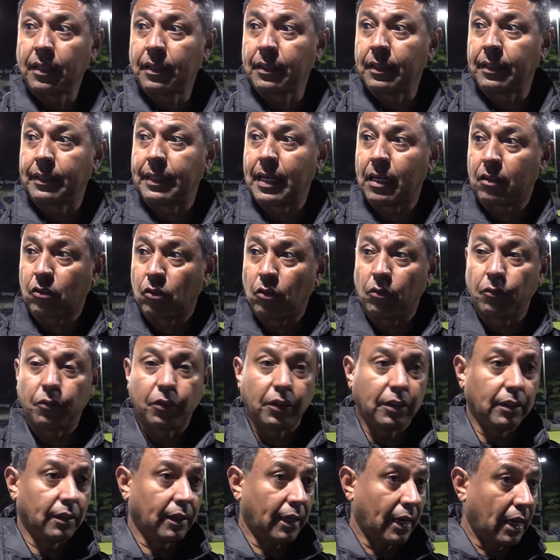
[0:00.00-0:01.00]
that
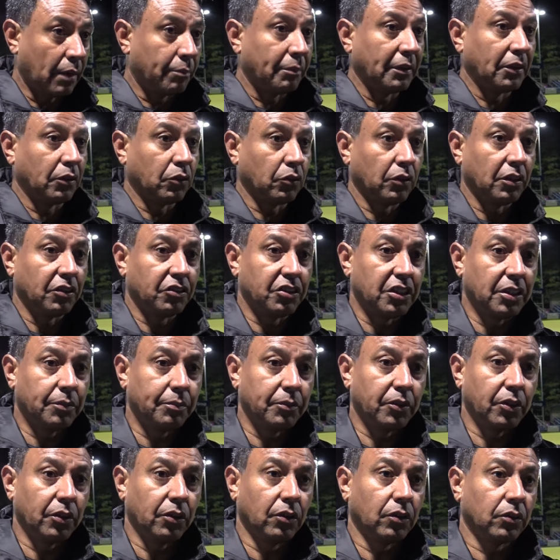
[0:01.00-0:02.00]
confidence helping to the team,
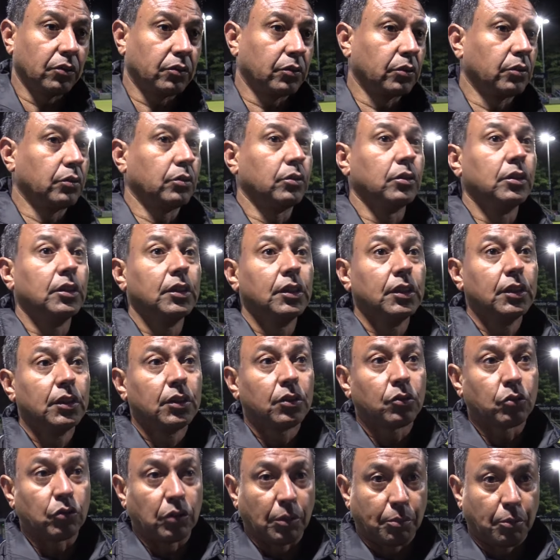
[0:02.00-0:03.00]
you know, to
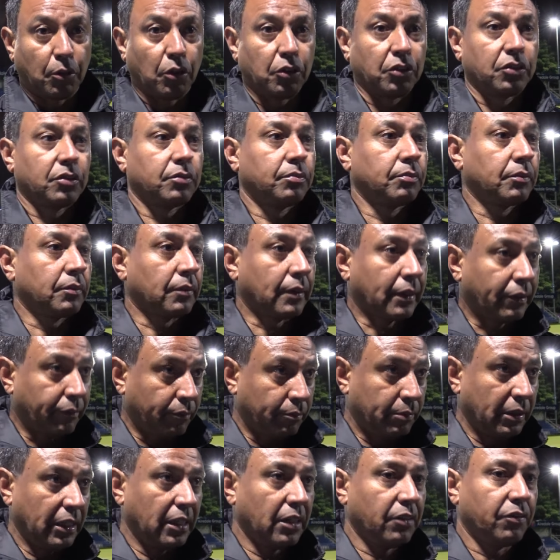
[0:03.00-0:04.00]
to the boys
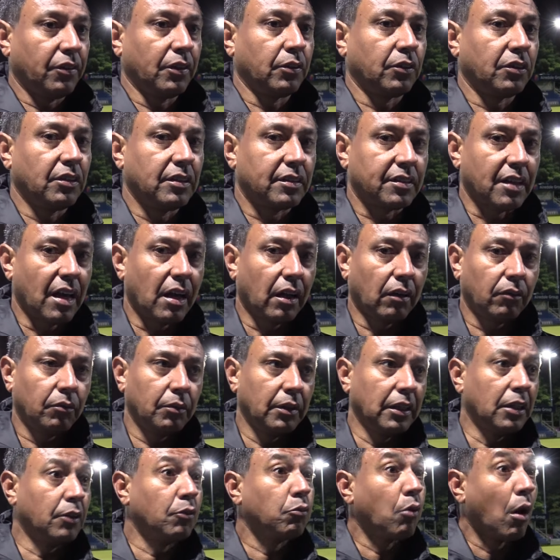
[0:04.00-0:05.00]
believe in themselves,
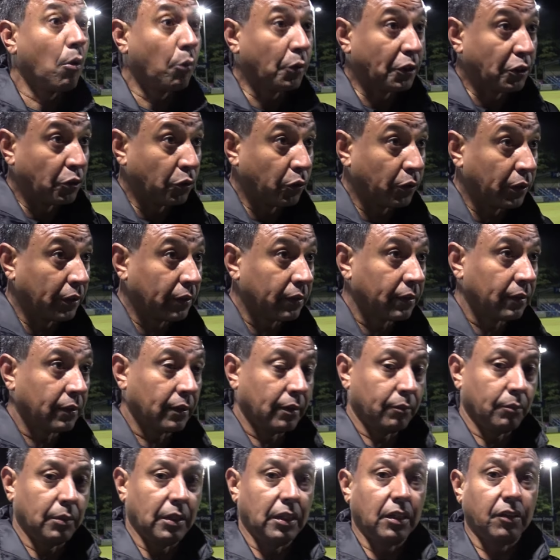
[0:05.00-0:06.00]
believe what we're doing,
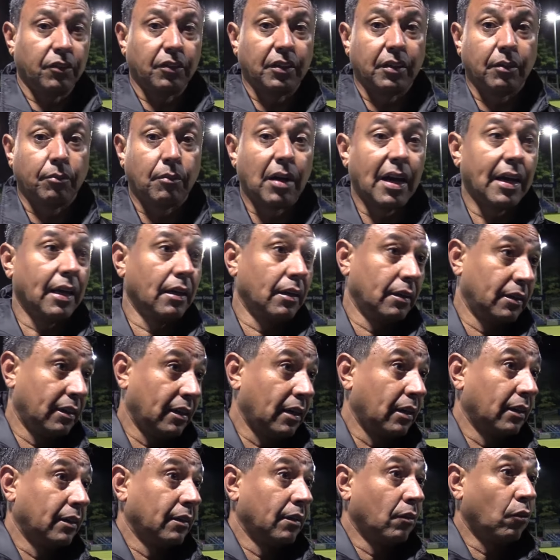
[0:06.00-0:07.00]
believe in my idea,
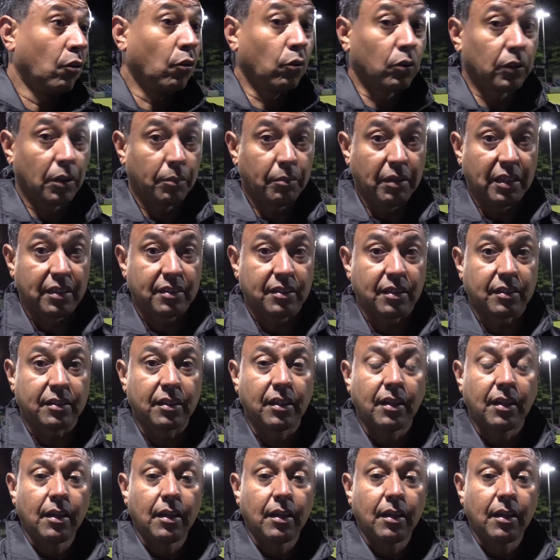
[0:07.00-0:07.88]
all the messages.